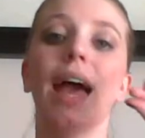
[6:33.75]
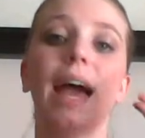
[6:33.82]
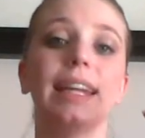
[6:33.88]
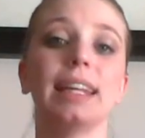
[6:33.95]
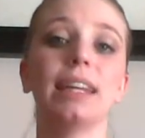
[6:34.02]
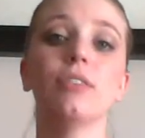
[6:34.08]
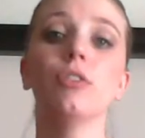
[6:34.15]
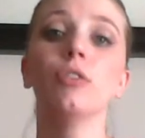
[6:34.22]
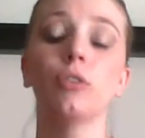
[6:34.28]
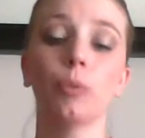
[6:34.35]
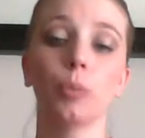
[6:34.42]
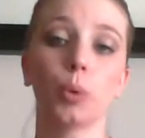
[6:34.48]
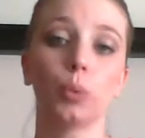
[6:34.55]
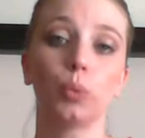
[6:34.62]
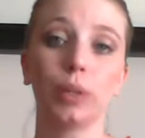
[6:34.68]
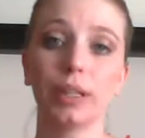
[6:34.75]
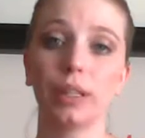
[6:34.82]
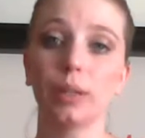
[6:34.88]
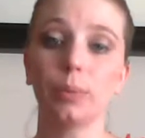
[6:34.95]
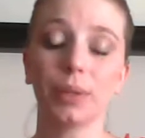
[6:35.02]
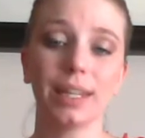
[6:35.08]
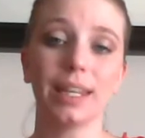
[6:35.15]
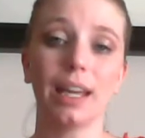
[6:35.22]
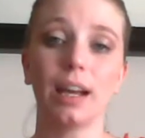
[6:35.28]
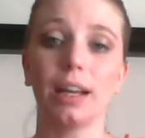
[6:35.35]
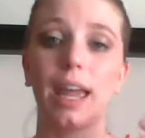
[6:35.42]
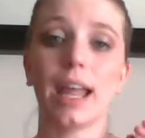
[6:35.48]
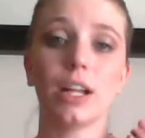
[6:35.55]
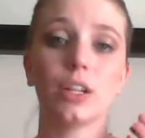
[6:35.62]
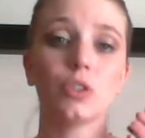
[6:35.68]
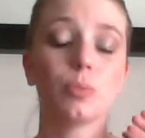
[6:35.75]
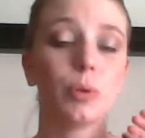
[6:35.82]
and even from a really, really young age,